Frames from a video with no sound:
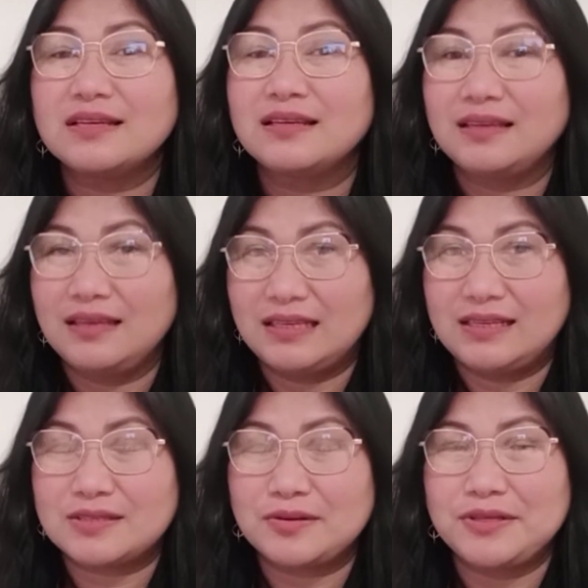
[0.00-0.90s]
it is
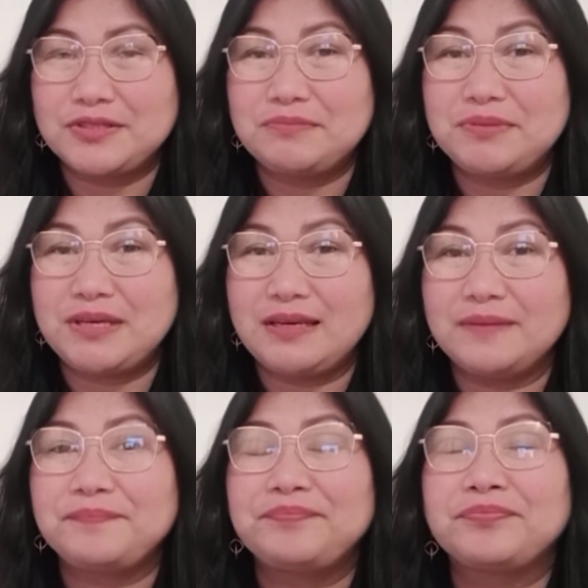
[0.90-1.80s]
going to be
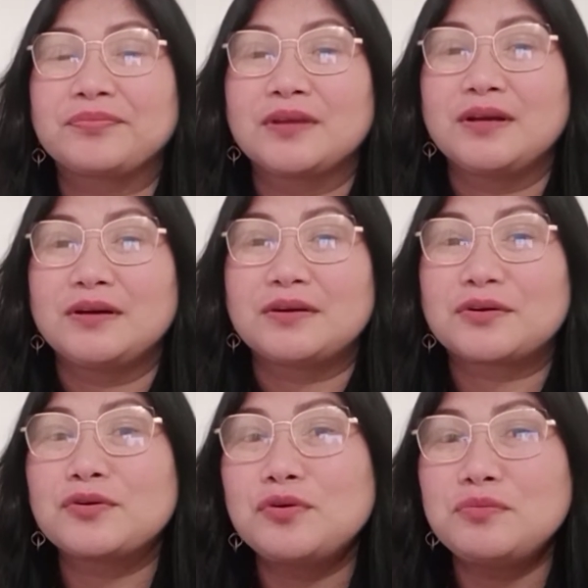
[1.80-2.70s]

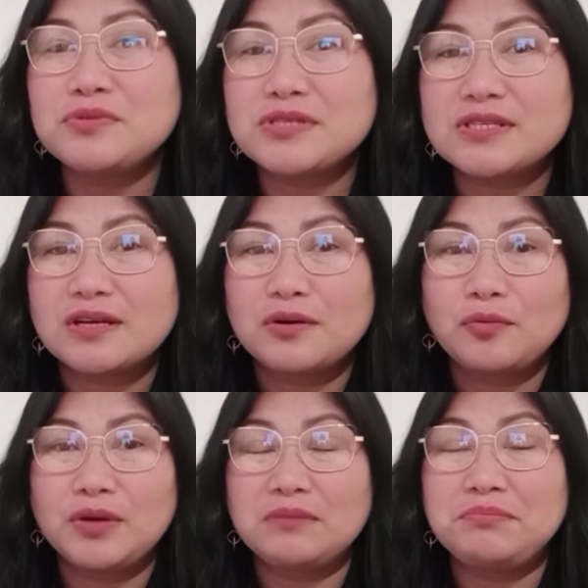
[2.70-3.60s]
rooms
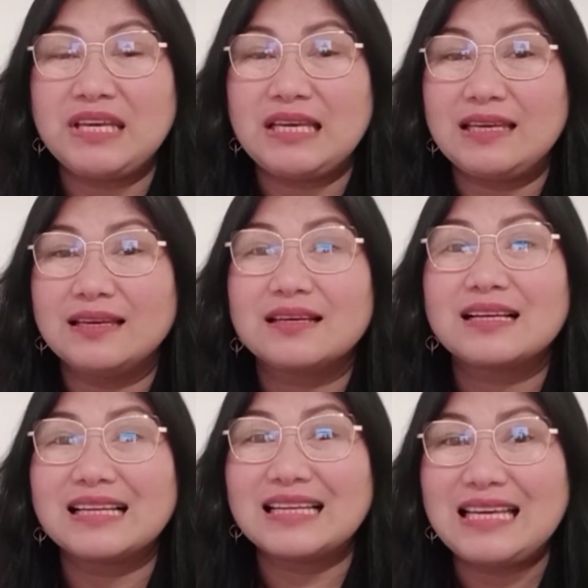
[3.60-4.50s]
will be
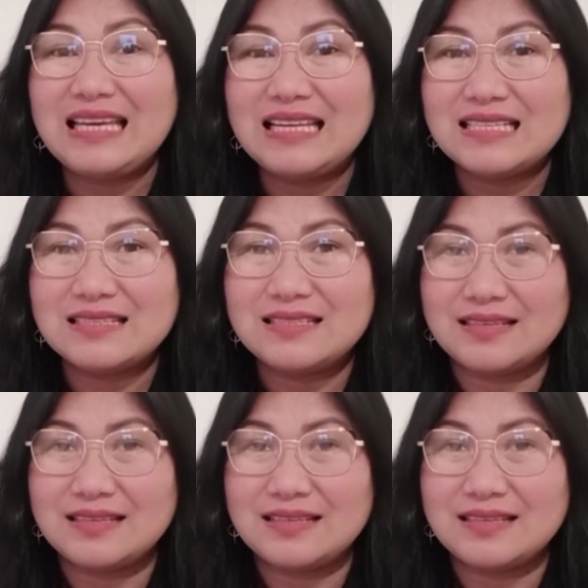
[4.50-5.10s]
cleaned.